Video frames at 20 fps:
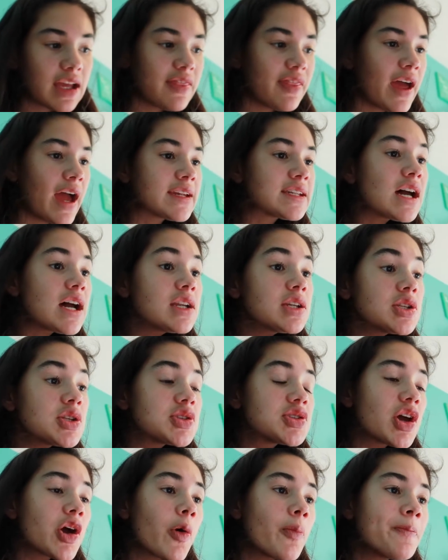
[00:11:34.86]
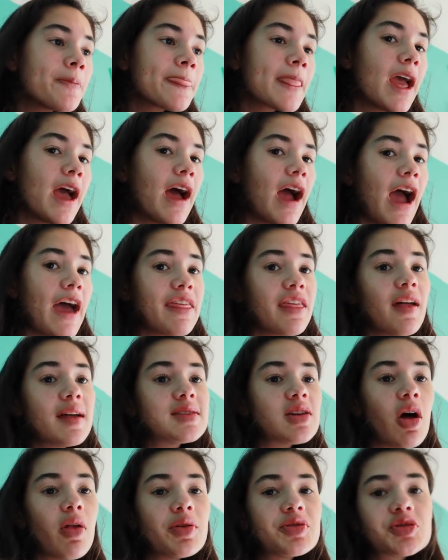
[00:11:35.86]
get that done so I think
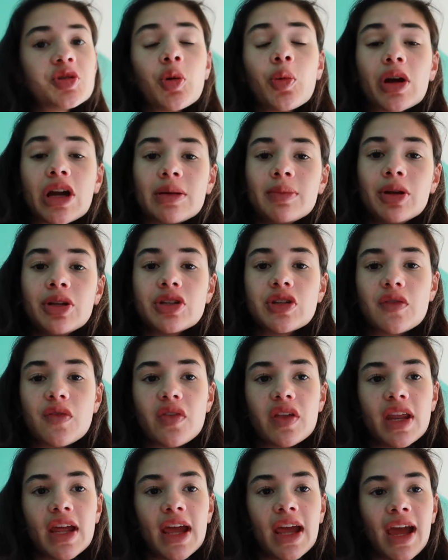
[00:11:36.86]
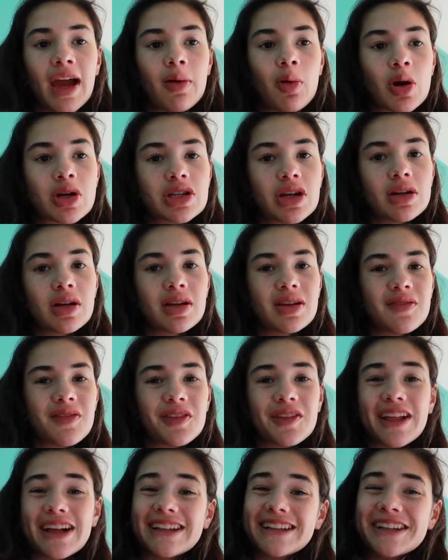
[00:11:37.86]
that's all the schoolwork I'm gonna do for the day I worked on it
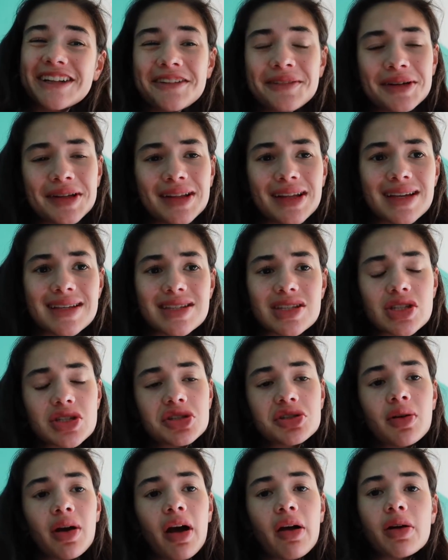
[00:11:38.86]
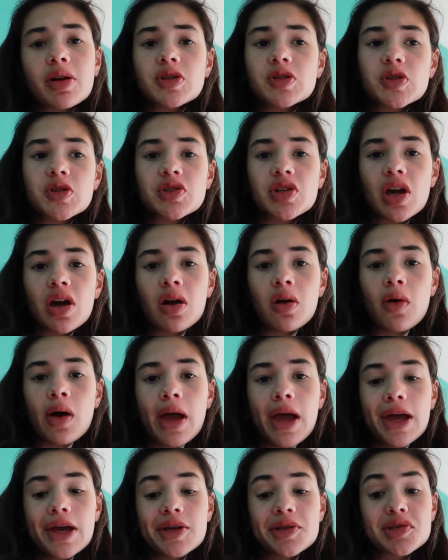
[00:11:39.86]
for like a little bit less than two hours or so
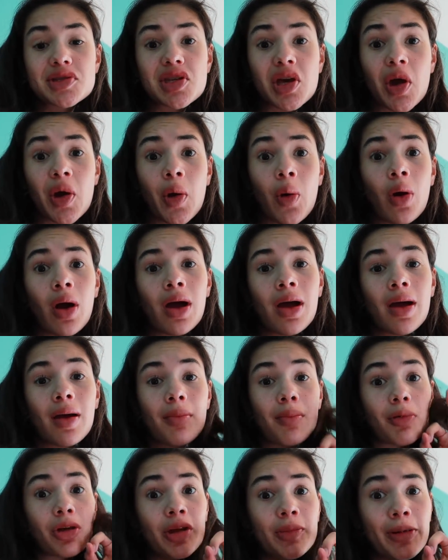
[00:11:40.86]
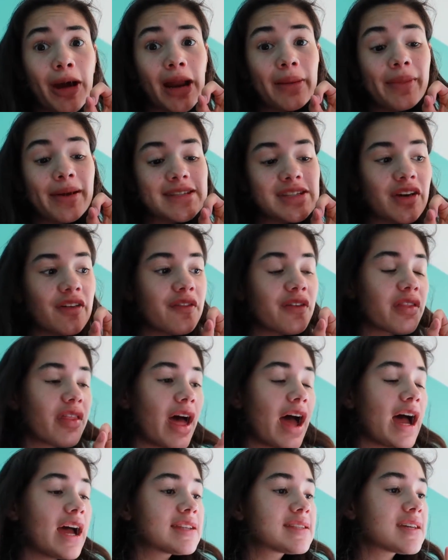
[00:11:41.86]
so really proud of myself for
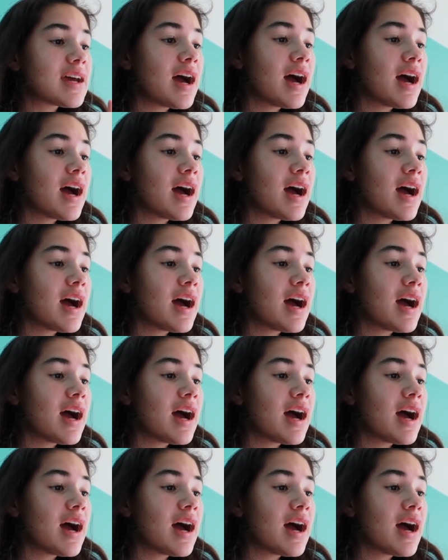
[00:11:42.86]
that